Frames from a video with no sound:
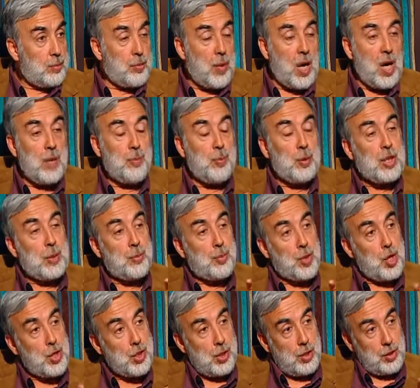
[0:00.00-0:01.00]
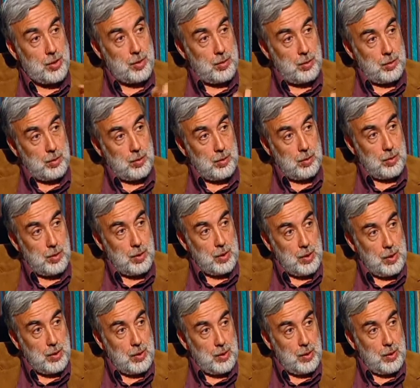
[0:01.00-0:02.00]
By putting pressures
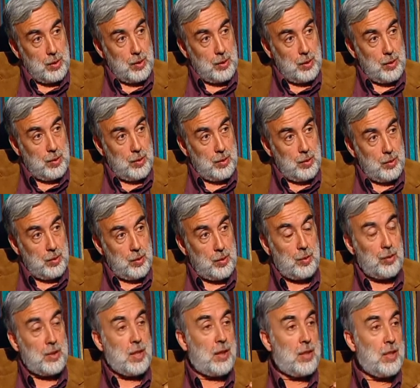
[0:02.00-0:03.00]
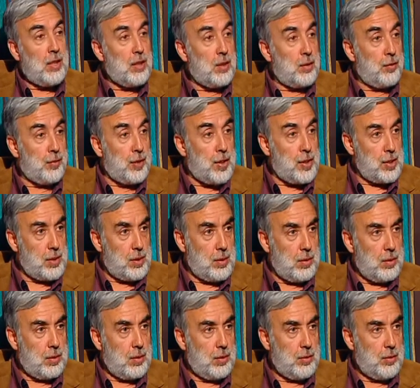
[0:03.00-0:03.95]
on the lady of this,